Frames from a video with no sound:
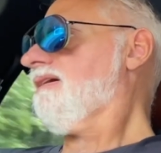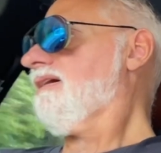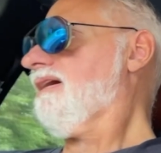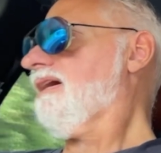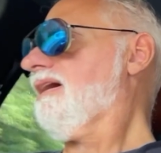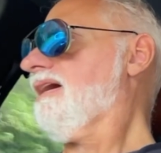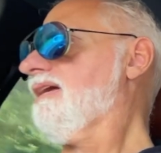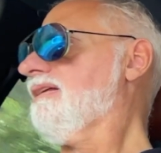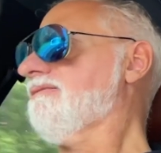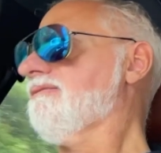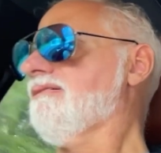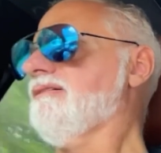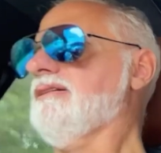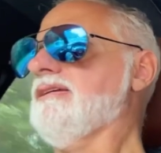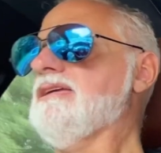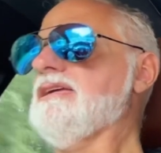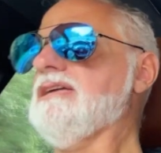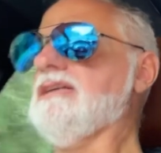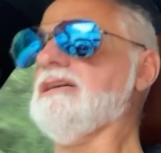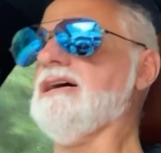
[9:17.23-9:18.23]
And
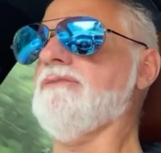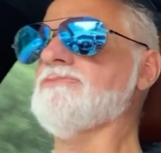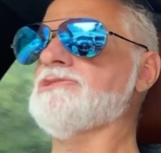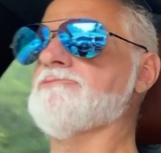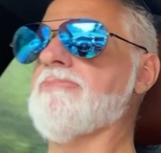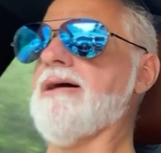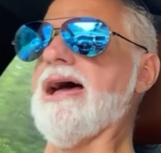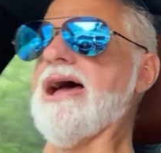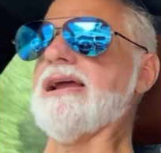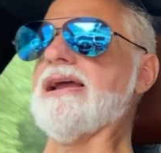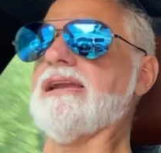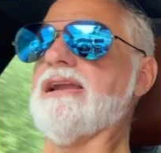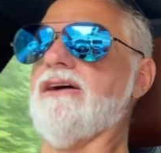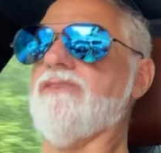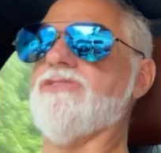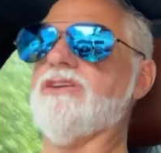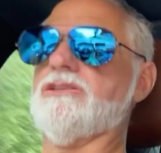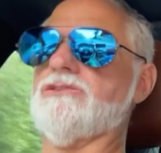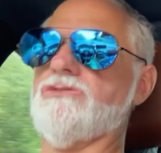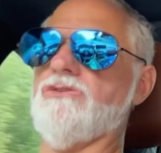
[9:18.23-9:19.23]
he comes back. Now,
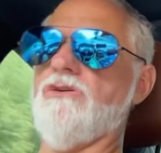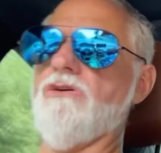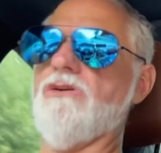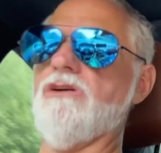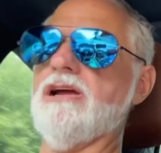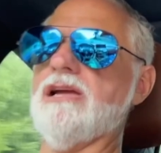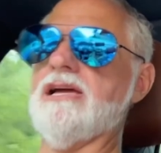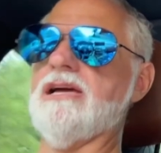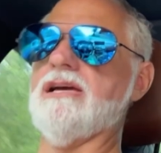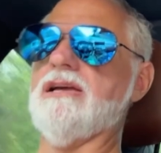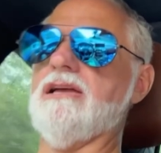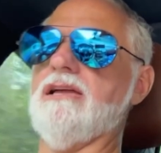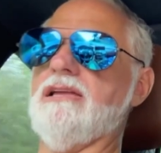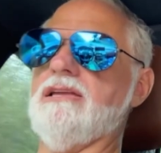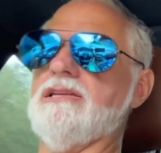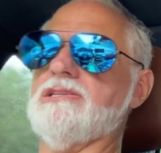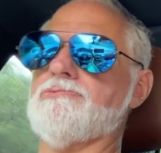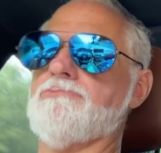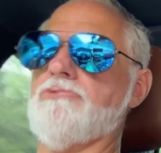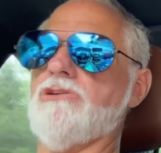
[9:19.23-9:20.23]
Victoria
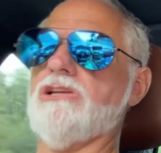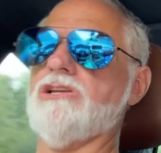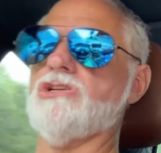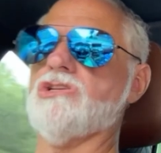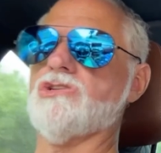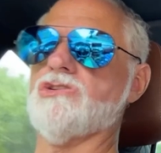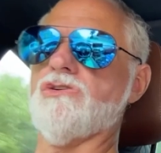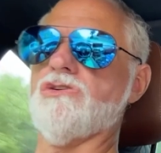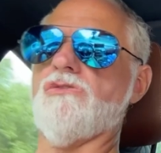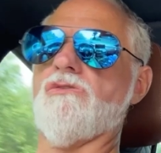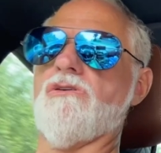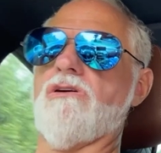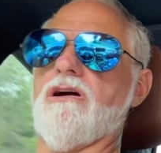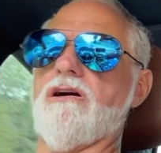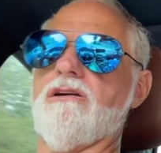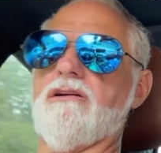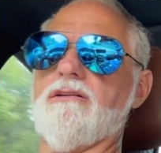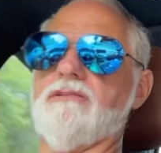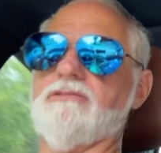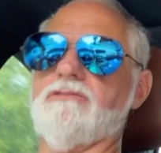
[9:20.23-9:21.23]
is pretty
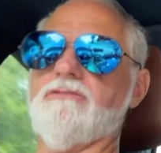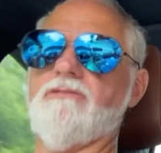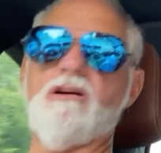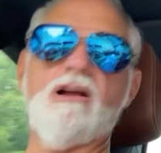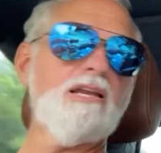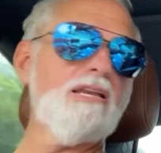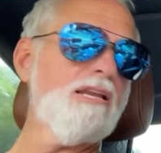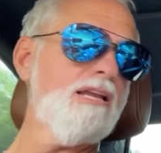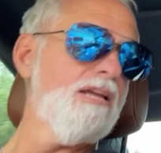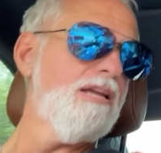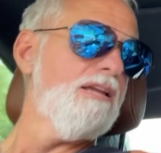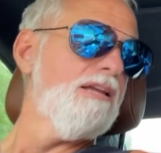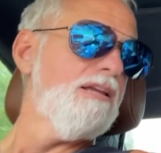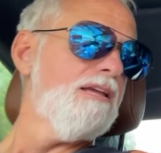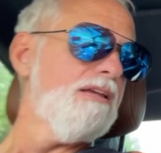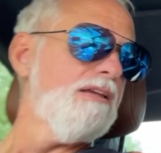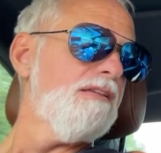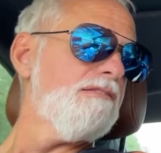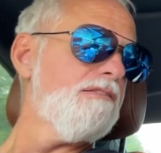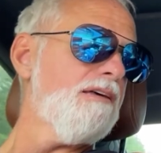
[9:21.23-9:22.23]
sure, right,
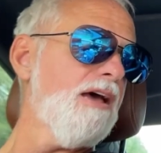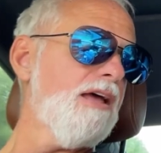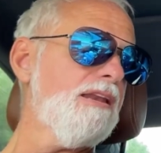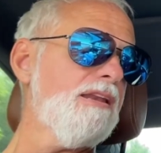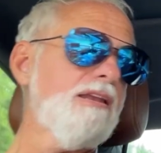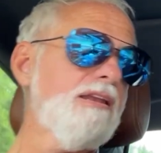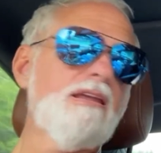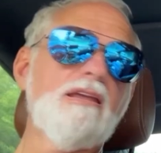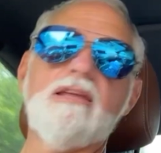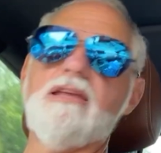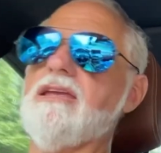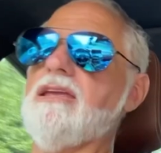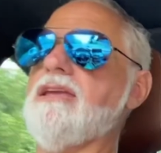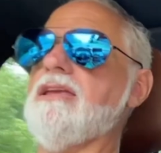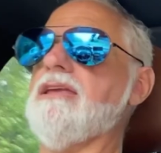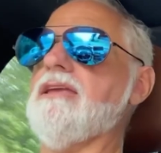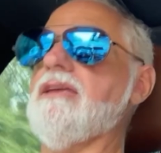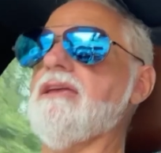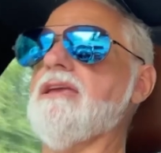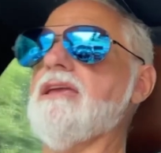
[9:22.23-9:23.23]
that
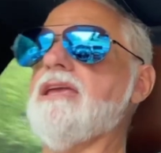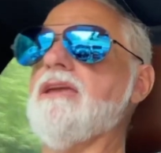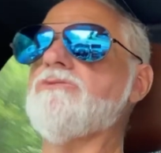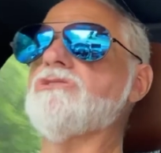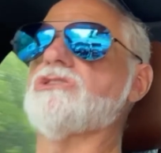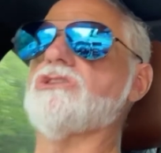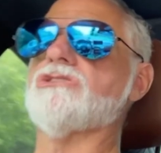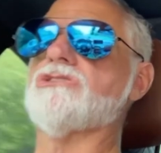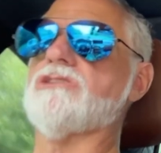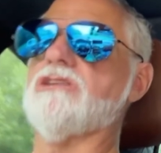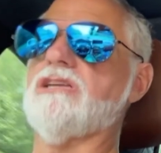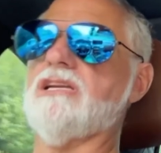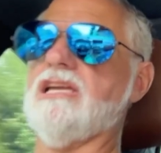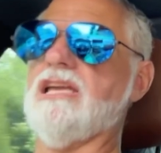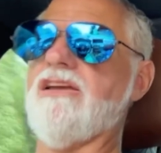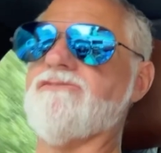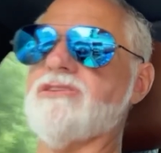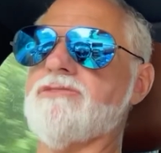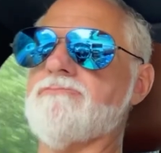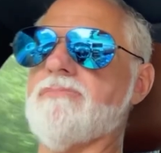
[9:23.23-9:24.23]
he was just going
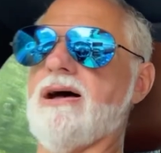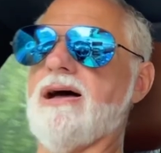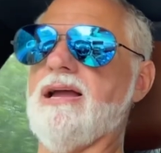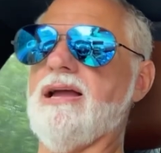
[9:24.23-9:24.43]
to give me my